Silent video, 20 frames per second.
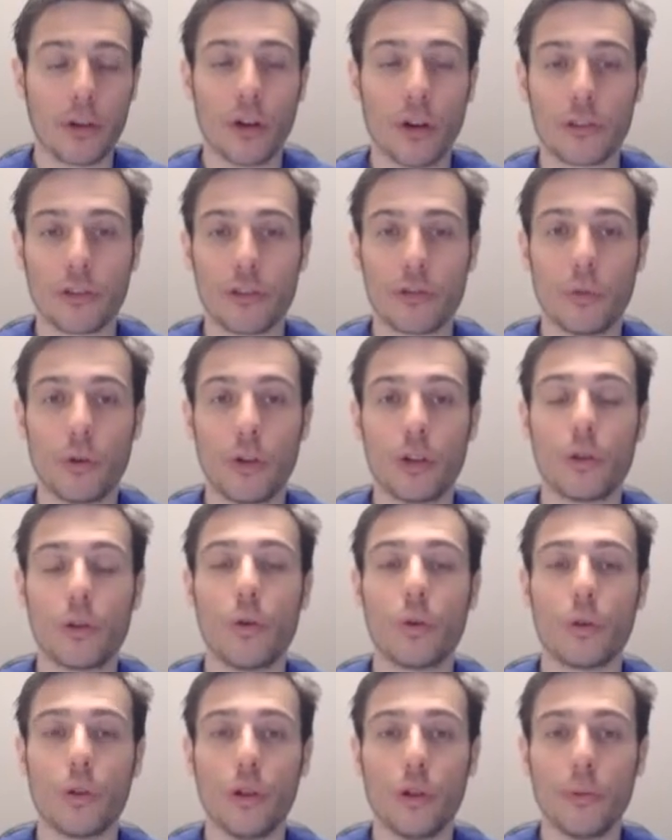this word
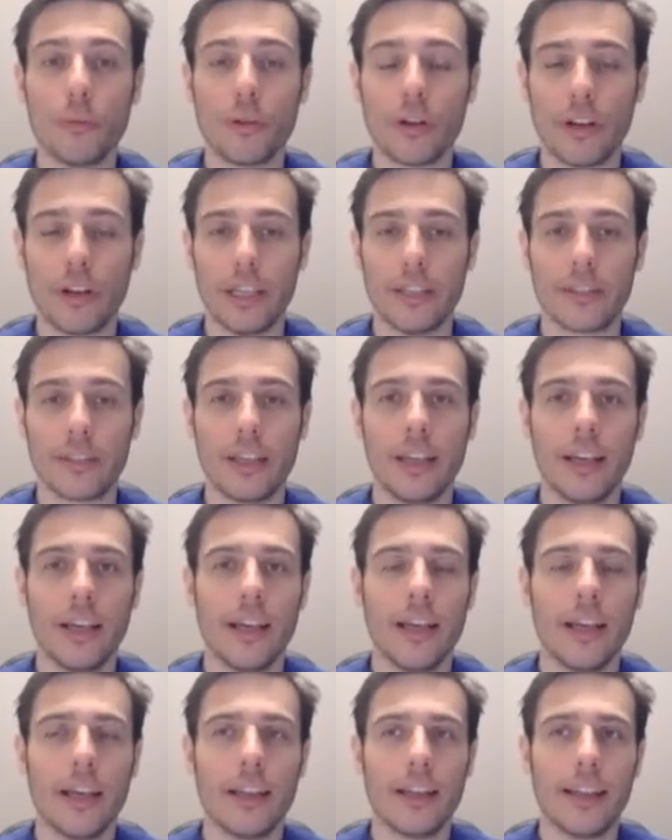called luminaries,
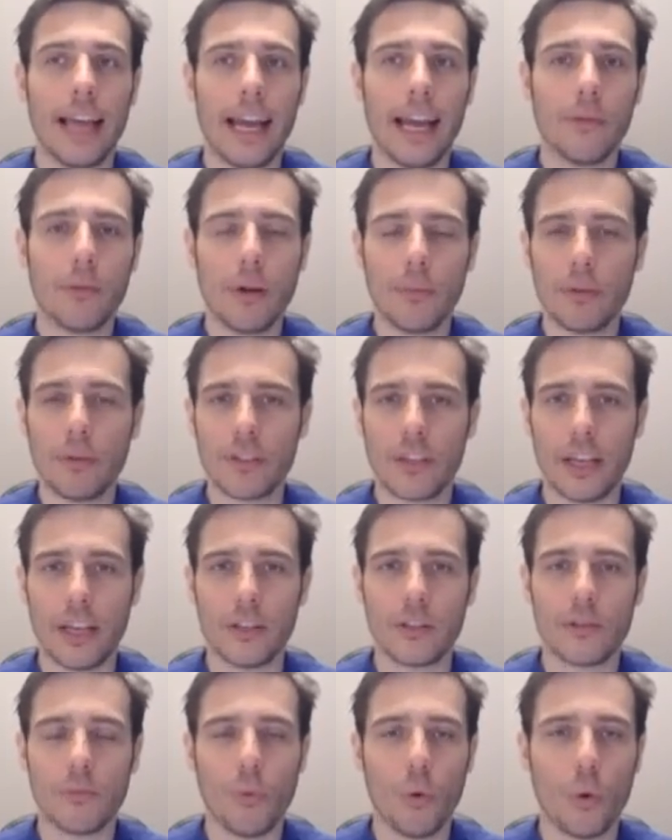they
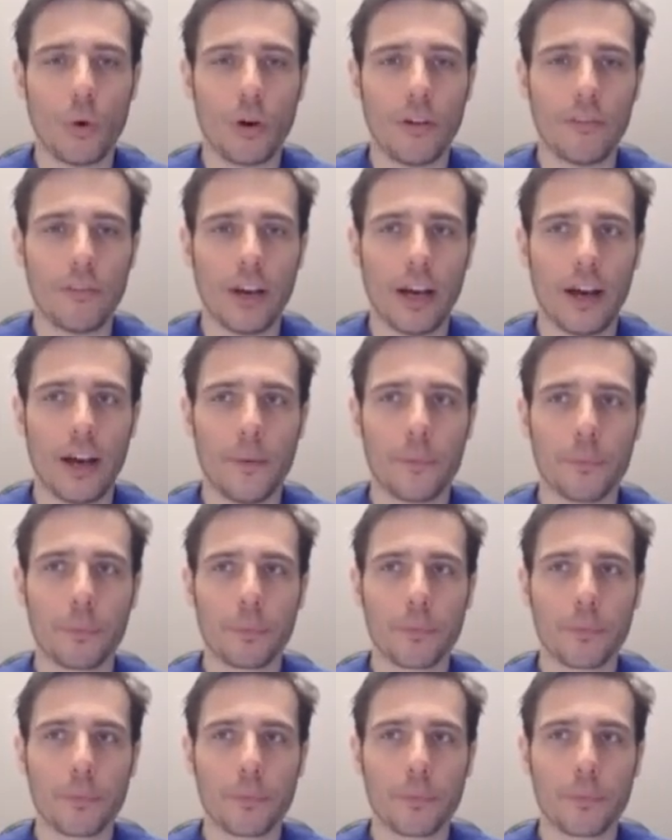represent more of a